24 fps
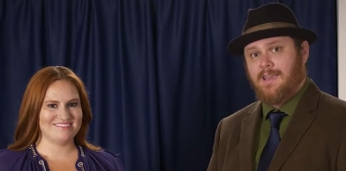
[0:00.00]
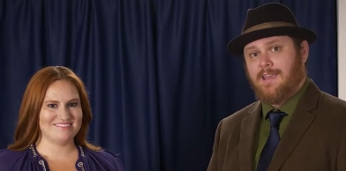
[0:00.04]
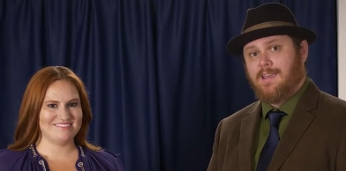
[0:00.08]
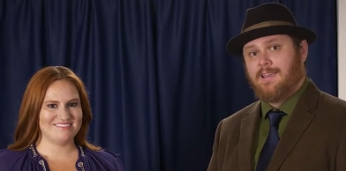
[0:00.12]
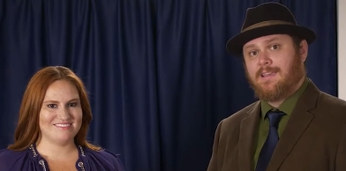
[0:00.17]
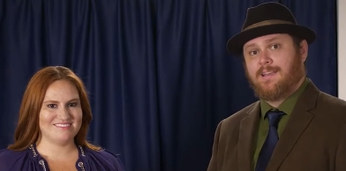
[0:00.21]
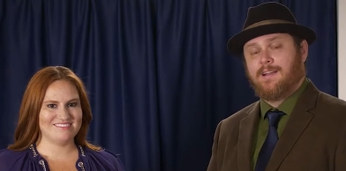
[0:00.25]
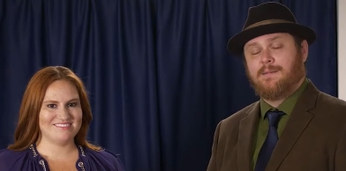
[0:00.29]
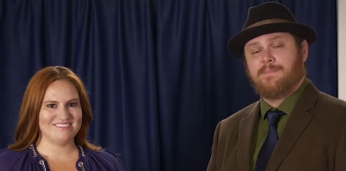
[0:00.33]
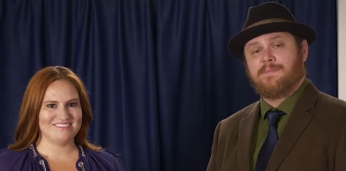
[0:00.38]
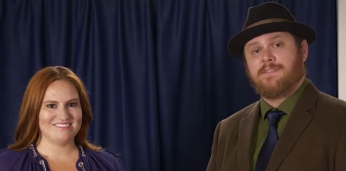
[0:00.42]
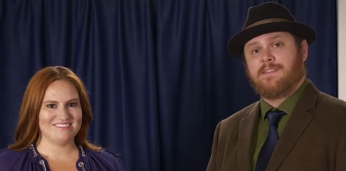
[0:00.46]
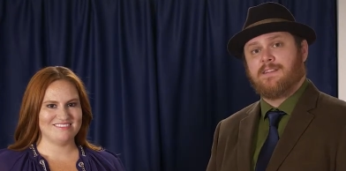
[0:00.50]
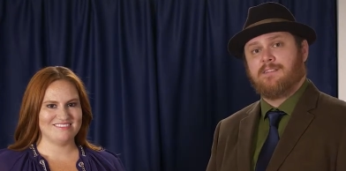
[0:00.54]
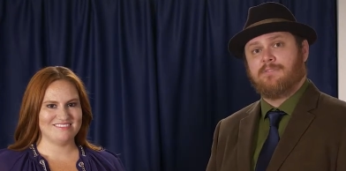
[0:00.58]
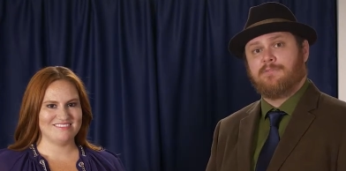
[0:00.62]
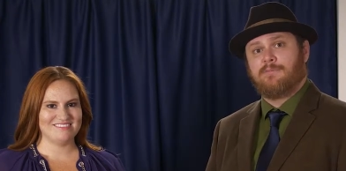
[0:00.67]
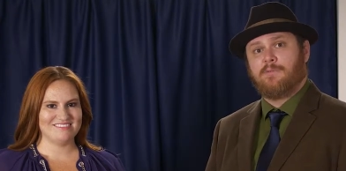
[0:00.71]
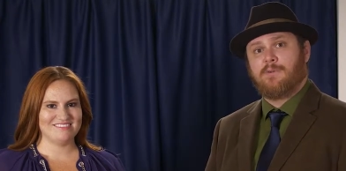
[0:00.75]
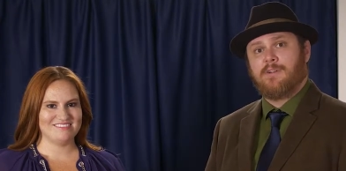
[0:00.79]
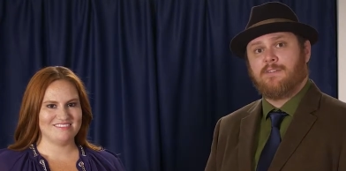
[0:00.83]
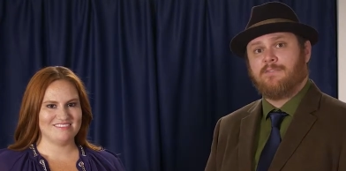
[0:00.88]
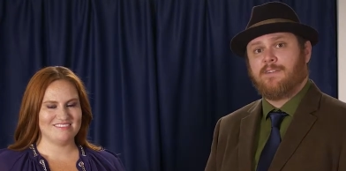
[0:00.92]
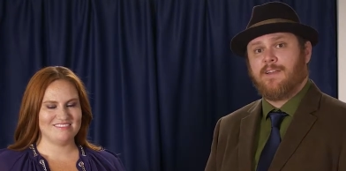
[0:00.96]
Speaker 1: It comes in at
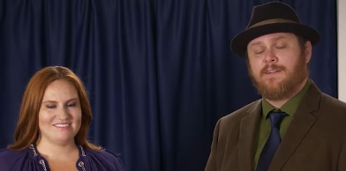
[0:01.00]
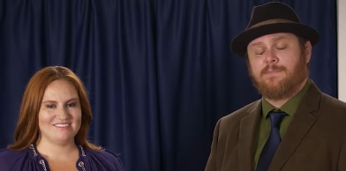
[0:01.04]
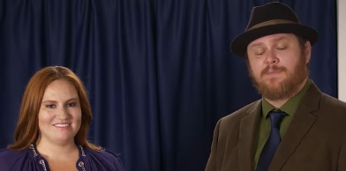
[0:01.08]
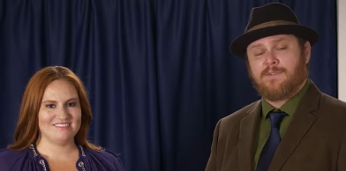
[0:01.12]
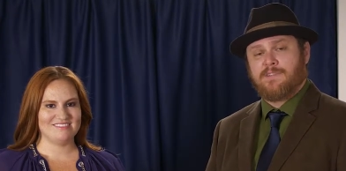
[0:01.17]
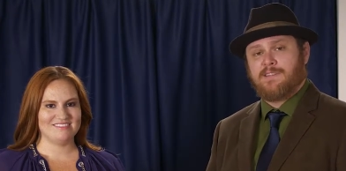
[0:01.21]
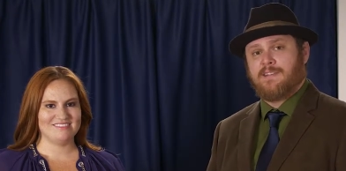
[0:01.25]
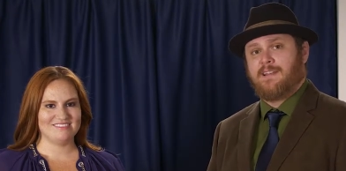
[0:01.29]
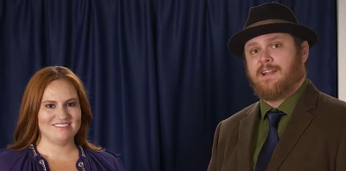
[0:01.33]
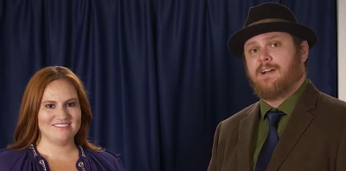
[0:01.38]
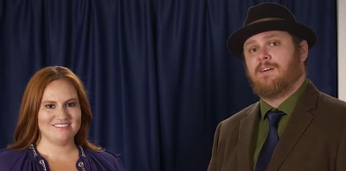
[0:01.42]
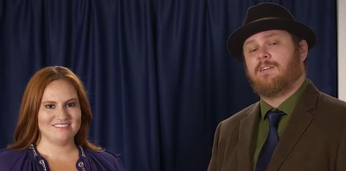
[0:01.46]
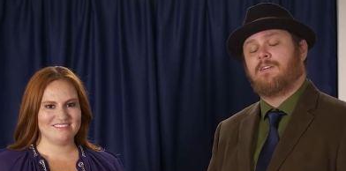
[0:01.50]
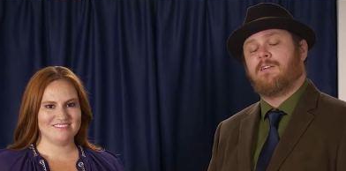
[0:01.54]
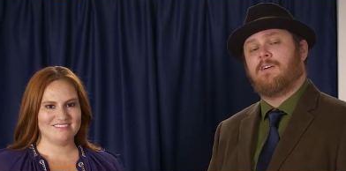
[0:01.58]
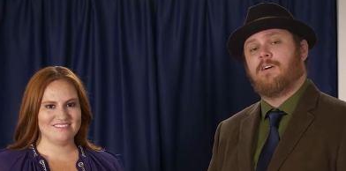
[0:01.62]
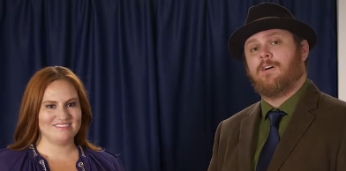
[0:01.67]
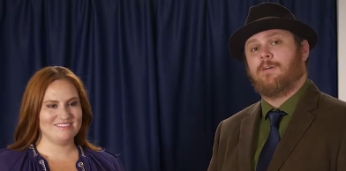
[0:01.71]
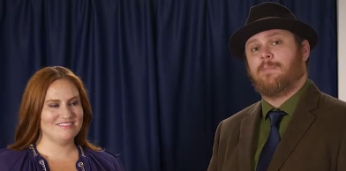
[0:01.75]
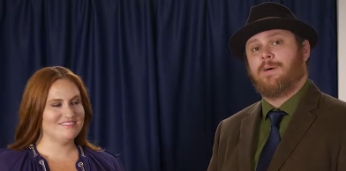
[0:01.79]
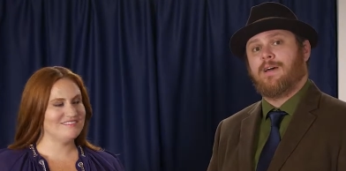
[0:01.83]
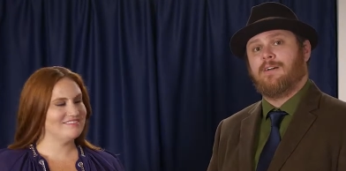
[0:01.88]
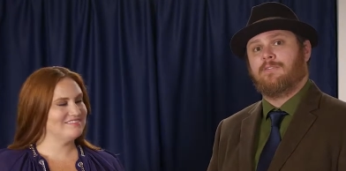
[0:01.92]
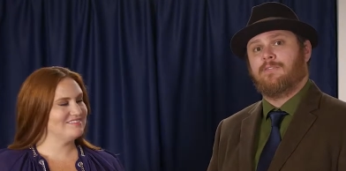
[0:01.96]
45%
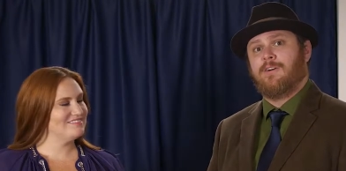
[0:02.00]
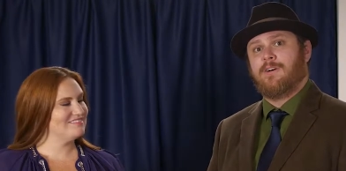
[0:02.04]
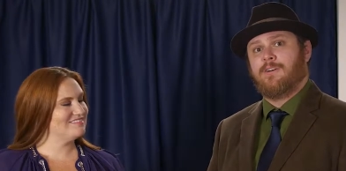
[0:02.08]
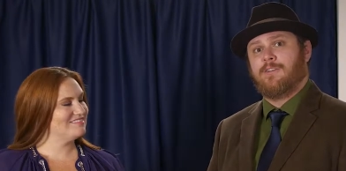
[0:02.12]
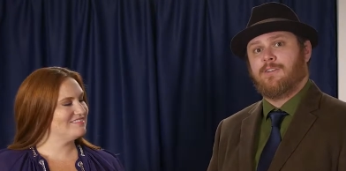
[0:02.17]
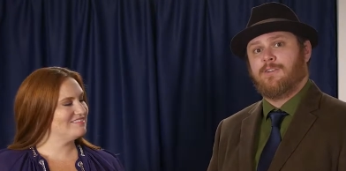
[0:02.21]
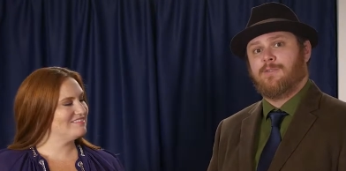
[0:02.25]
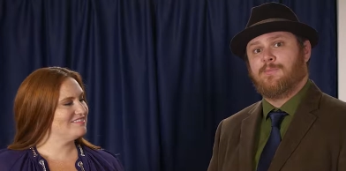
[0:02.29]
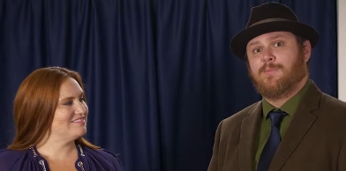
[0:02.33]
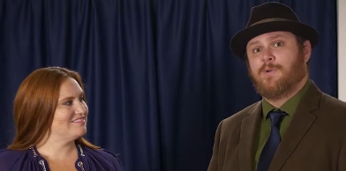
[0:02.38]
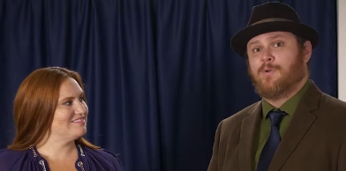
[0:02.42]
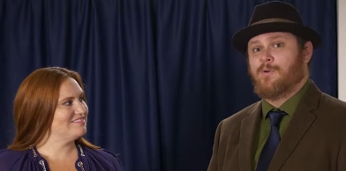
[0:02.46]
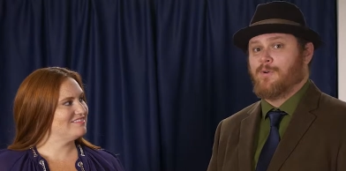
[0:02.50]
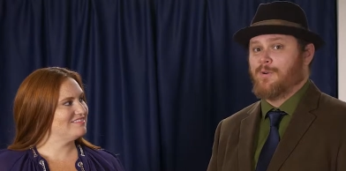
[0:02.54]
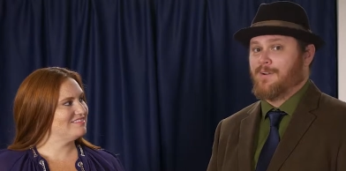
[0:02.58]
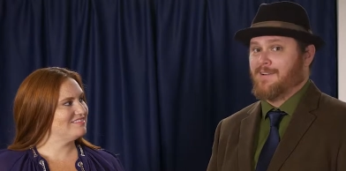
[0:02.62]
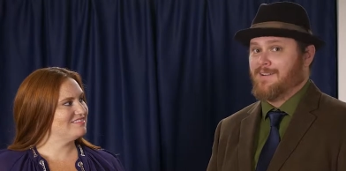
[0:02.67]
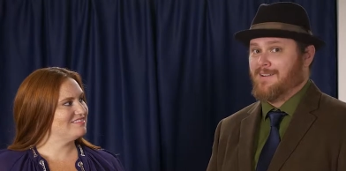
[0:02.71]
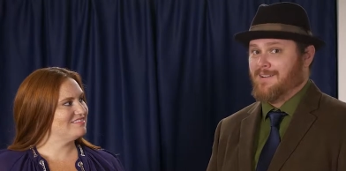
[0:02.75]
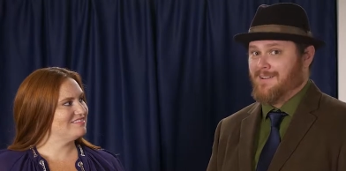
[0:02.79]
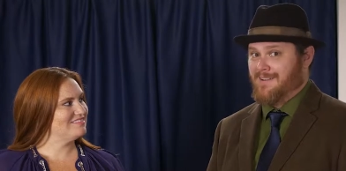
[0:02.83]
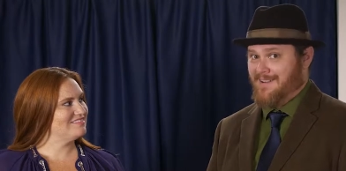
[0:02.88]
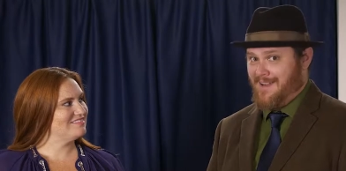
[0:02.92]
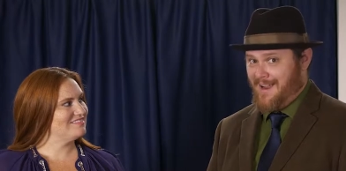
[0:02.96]
alcohol by volume,
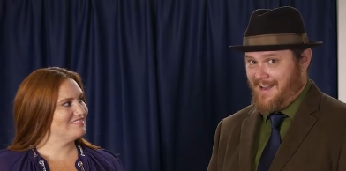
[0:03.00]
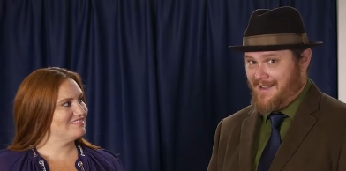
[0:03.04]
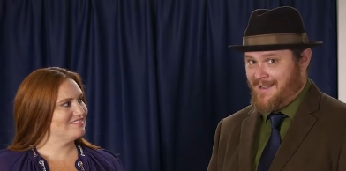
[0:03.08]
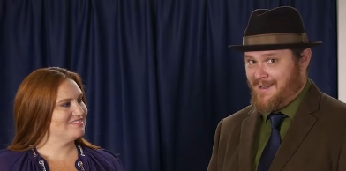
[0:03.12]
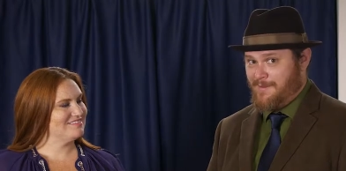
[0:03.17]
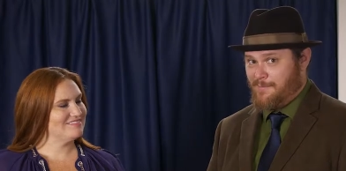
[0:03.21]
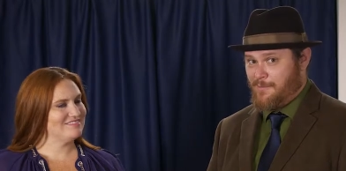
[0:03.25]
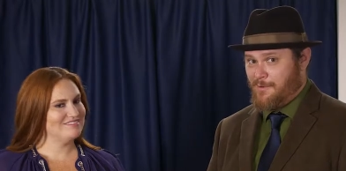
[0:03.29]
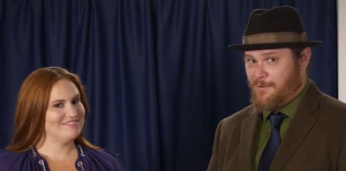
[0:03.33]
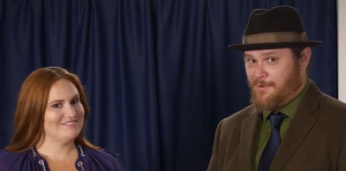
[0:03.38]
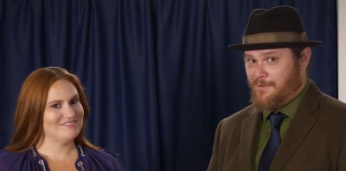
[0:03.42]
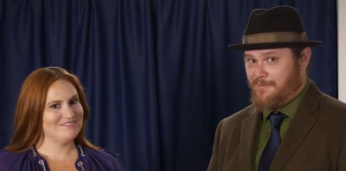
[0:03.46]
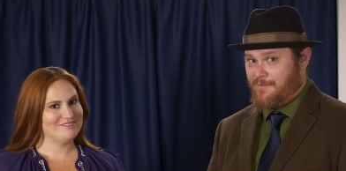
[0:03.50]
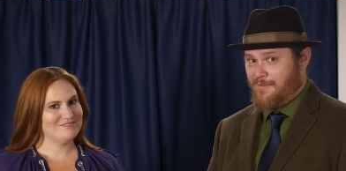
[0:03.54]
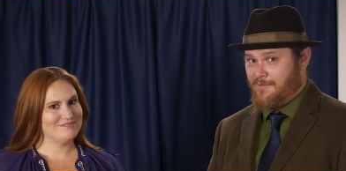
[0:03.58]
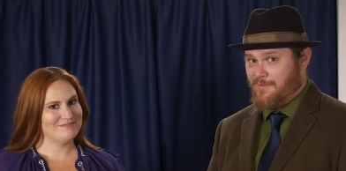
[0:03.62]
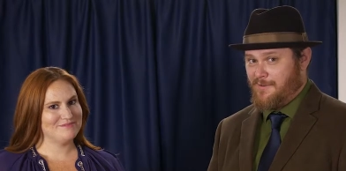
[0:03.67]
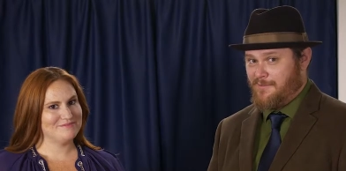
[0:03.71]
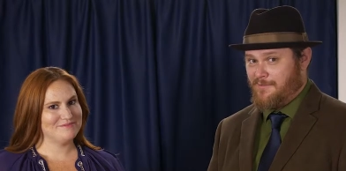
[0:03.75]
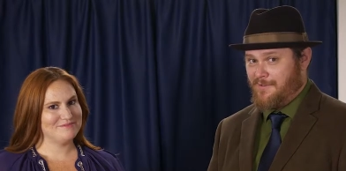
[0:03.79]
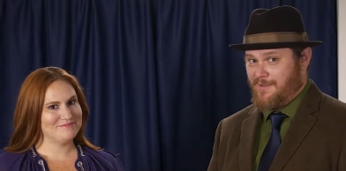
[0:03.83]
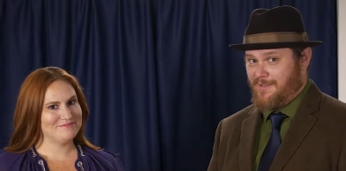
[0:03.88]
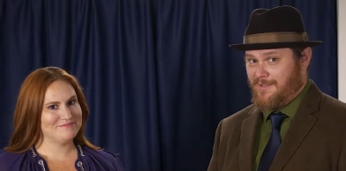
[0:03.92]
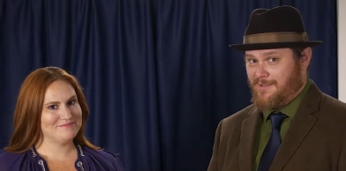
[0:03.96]
or 90 proof
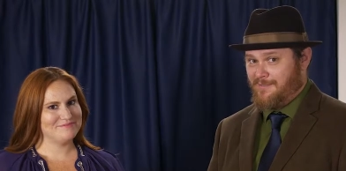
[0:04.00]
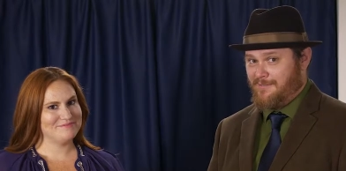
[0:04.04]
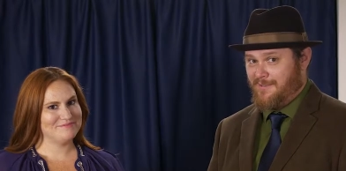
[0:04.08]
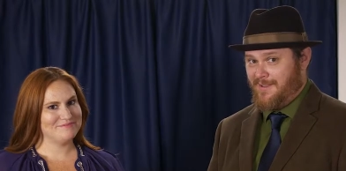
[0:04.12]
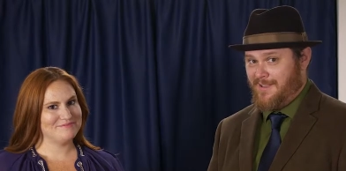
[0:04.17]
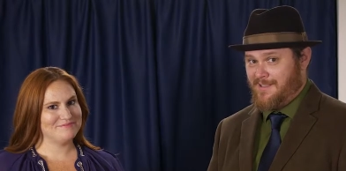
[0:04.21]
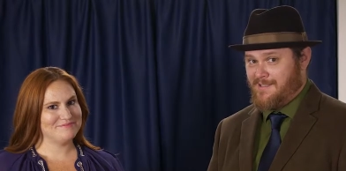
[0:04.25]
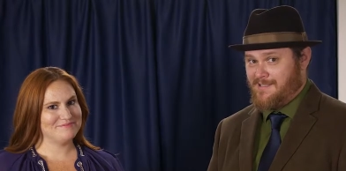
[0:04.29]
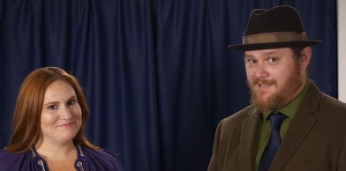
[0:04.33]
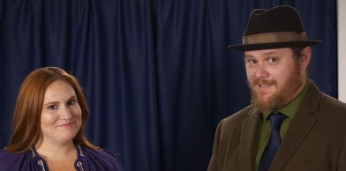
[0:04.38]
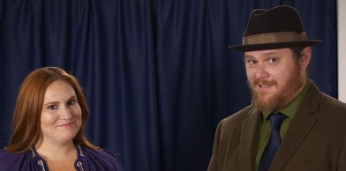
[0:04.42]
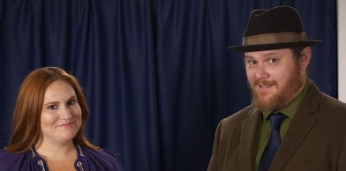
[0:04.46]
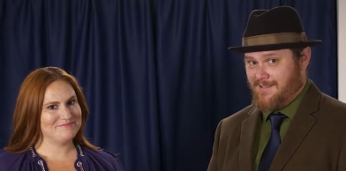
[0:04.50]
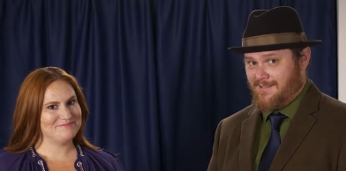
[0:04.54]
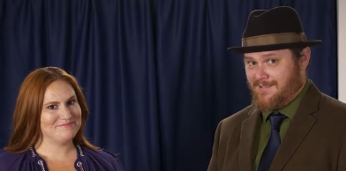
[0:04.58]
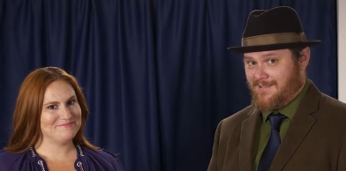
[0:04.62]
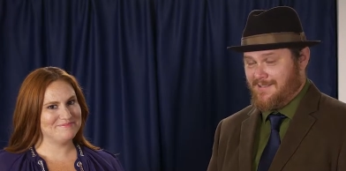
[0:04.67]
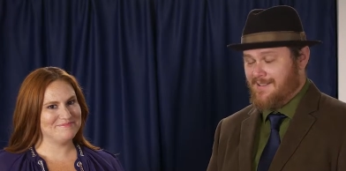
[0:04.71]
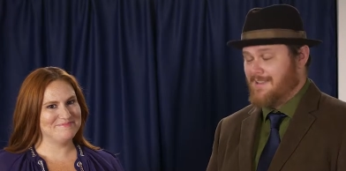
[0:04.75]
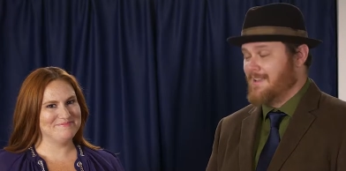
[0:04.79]
if you're feeling fancy.